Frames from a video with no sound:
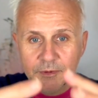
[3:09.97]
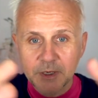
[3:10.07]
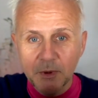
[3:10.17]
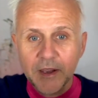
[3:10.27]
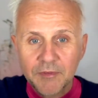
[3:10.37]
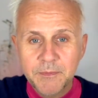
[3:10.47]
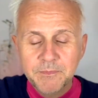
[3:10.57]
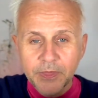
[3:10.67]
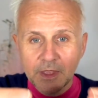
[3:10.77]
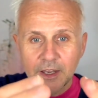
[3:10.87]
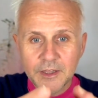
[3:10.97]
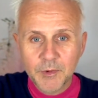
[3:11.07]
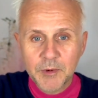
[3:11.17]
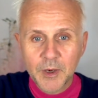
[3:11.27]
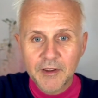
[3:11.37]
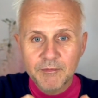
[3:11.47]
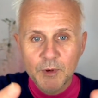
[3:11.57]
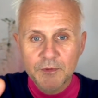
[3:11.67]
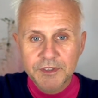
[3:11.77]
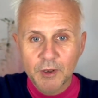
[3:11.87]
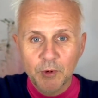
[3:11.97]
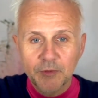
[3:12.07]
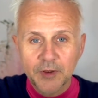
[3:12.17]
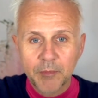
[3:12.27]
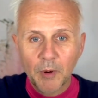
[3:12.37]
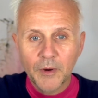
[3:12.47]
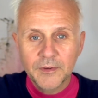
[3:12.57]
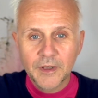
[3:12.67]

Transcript: wee wave, and the wee wave moves out over the pond,